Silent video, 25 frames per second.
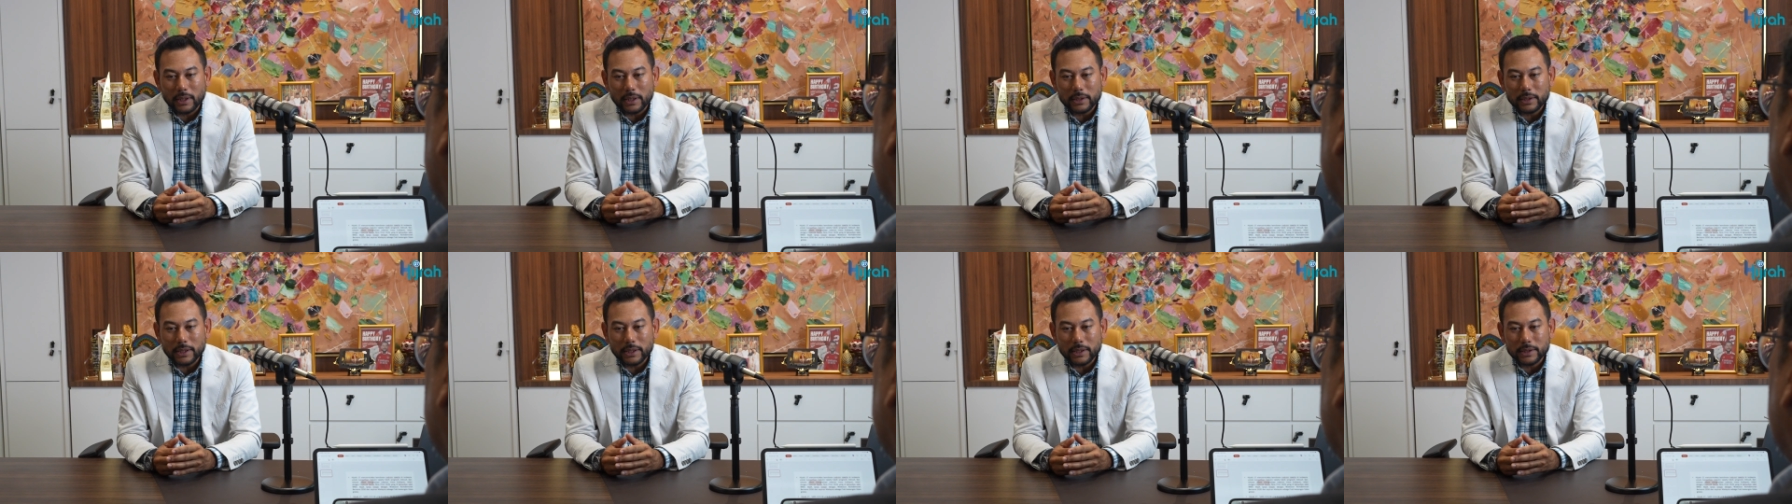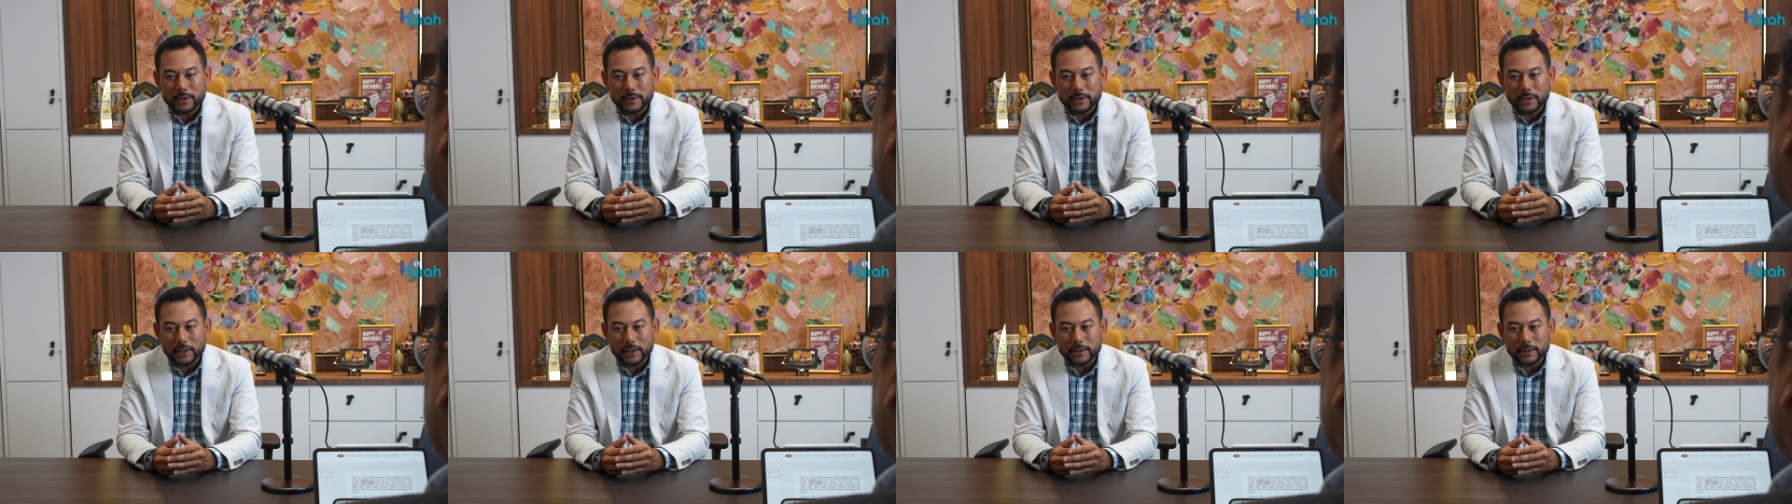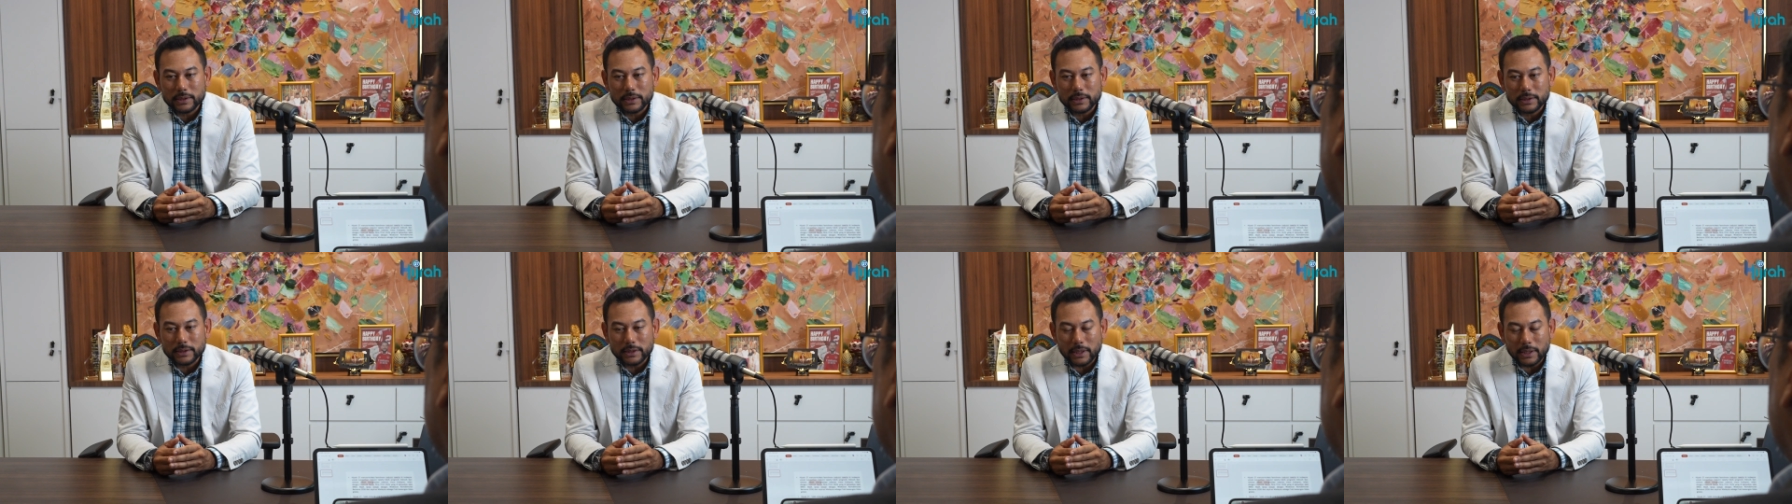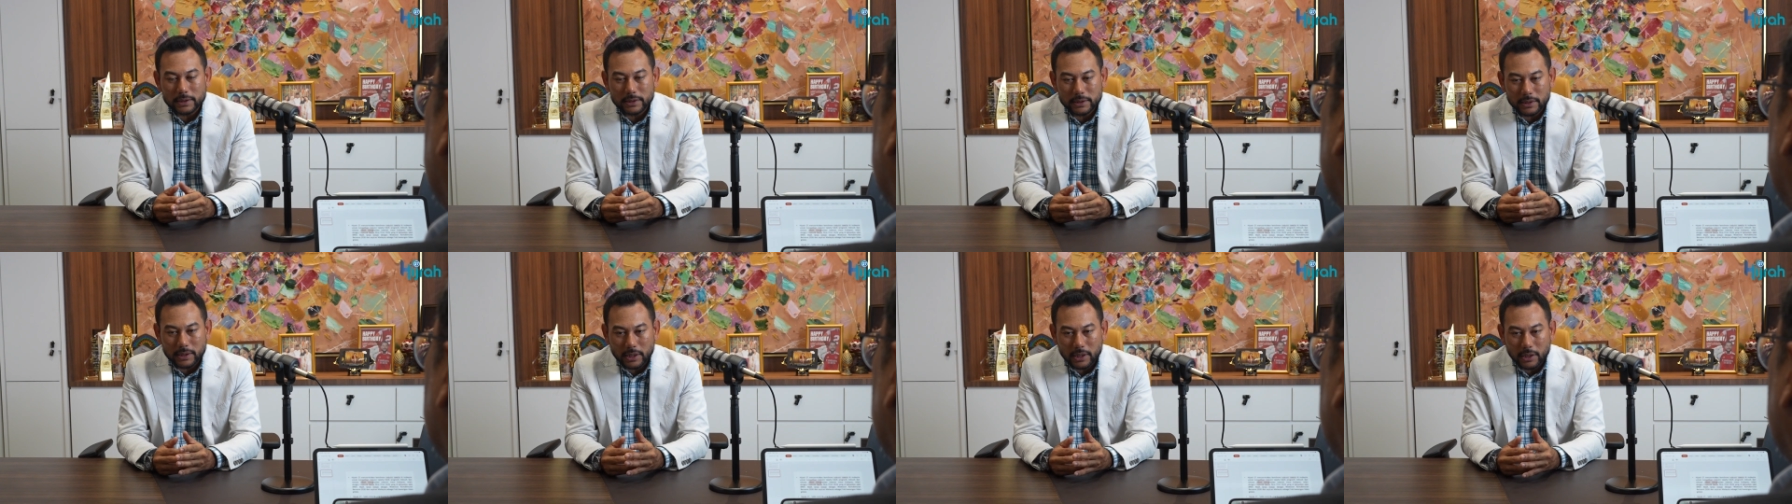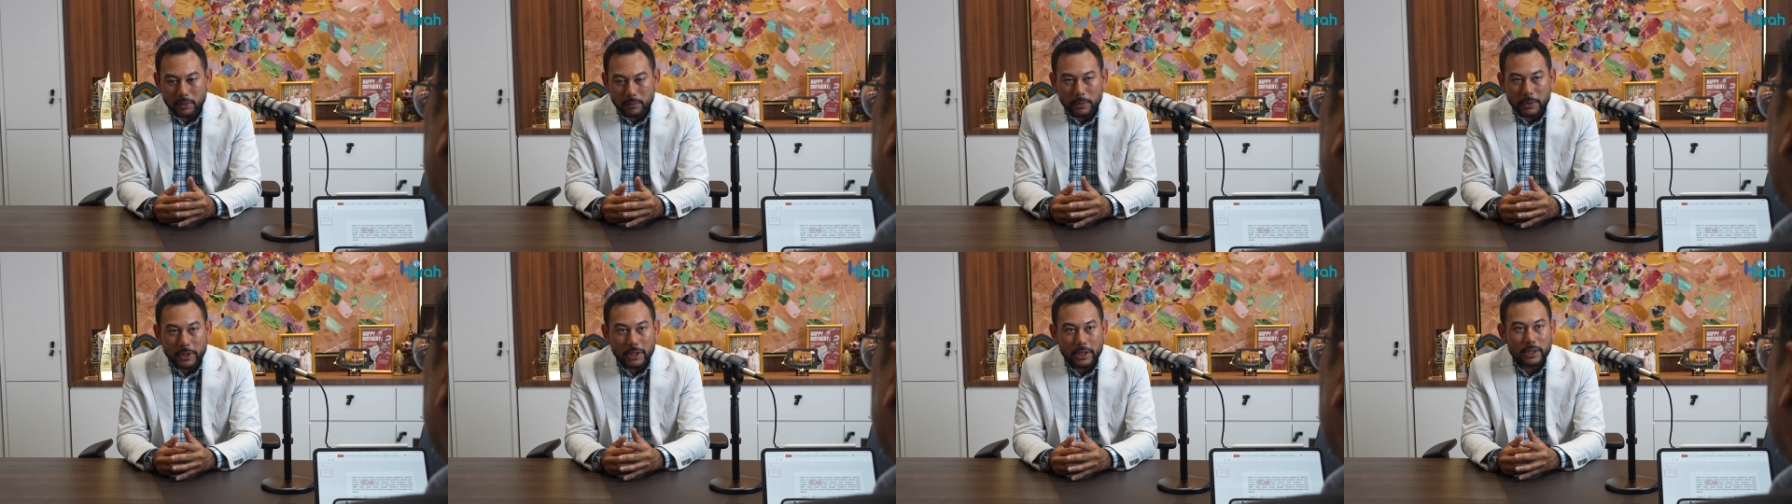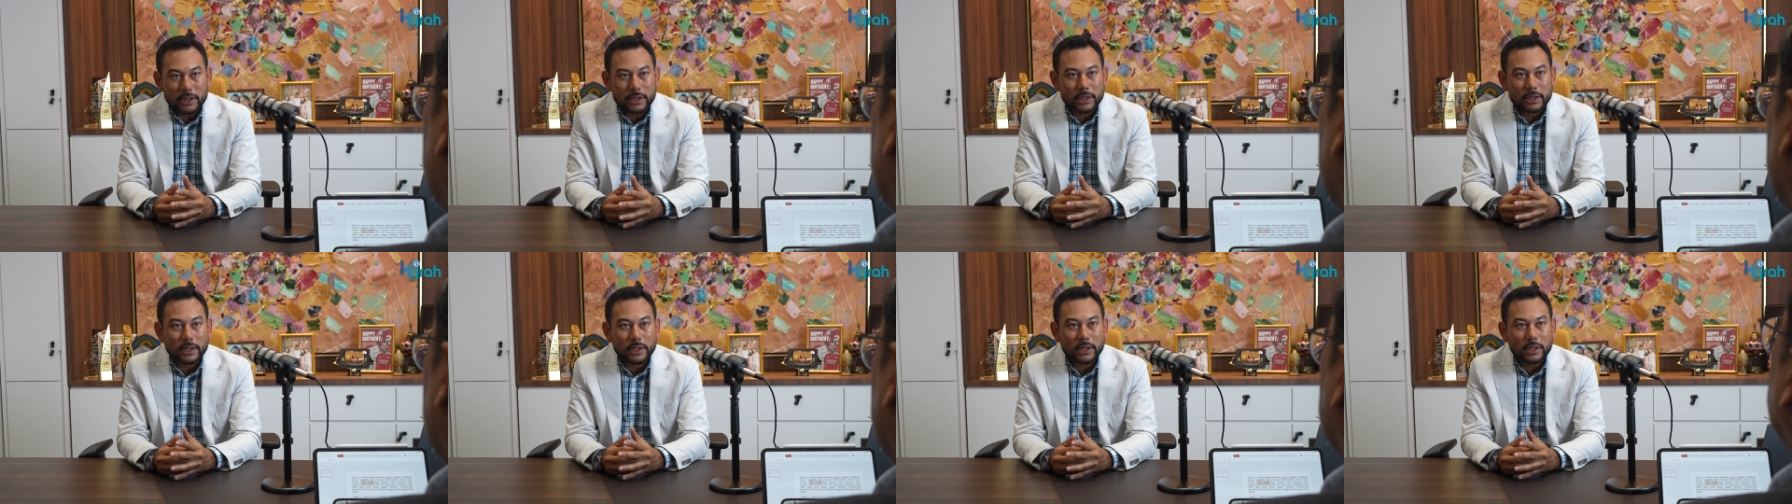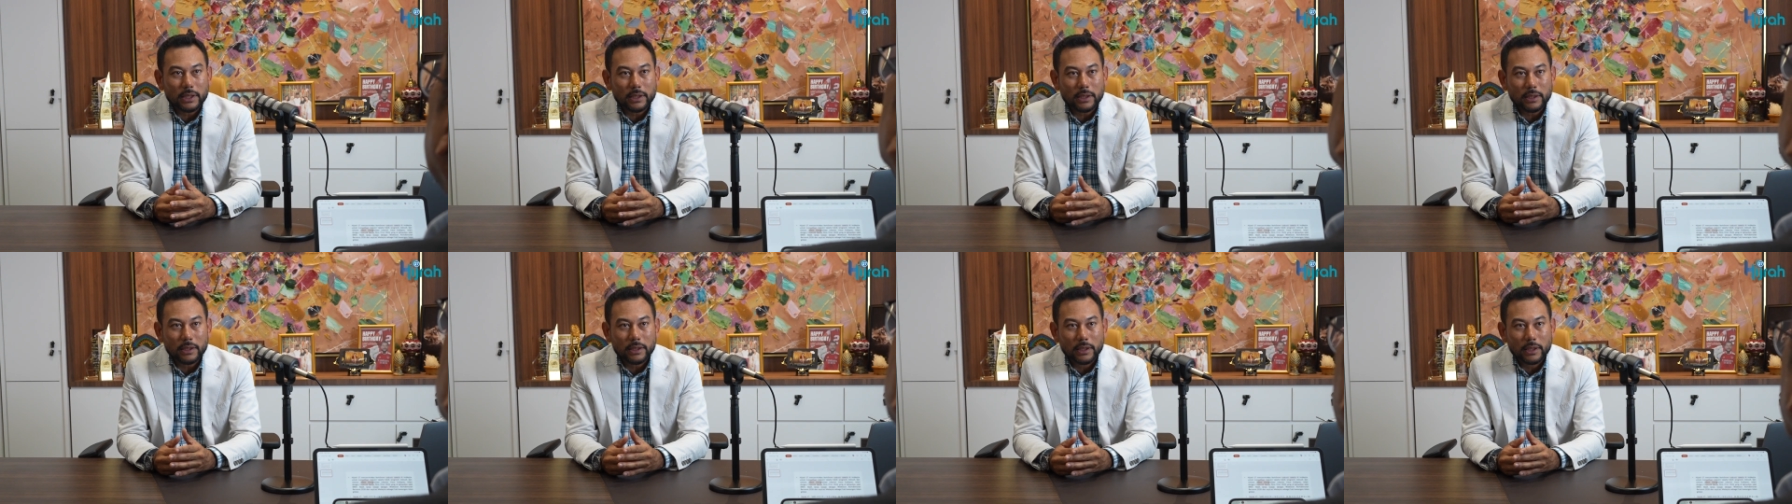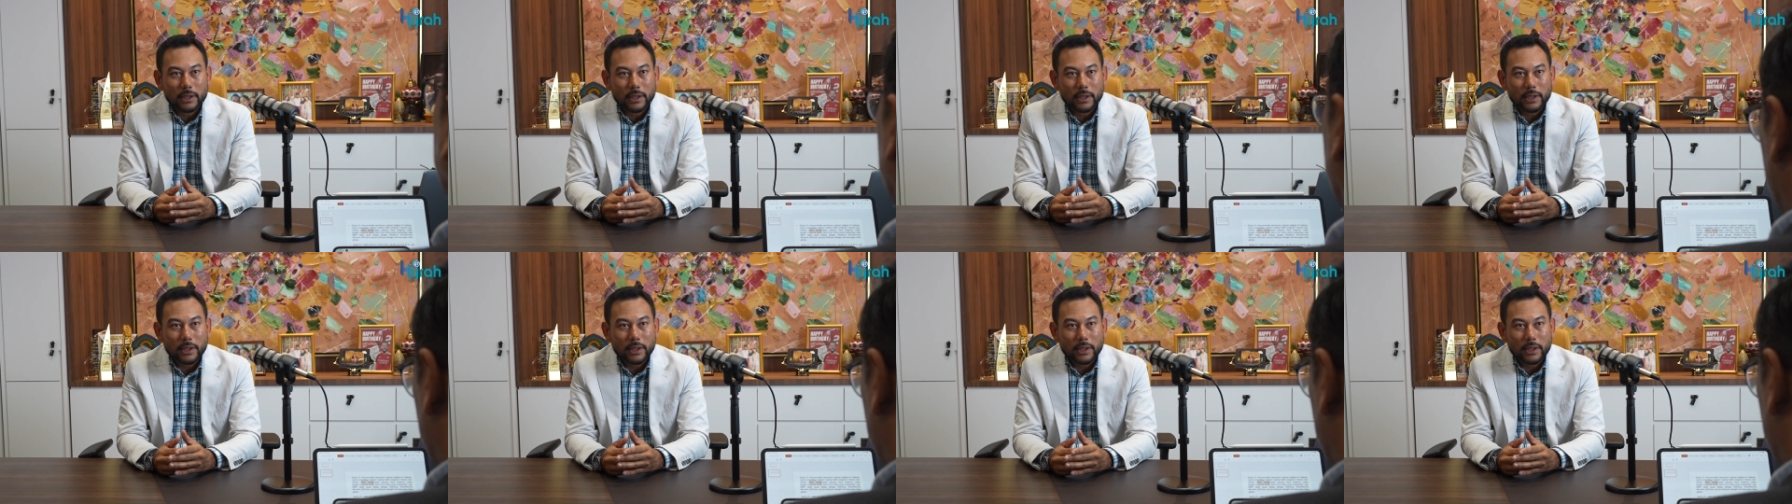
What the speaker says: I think is the sustainability,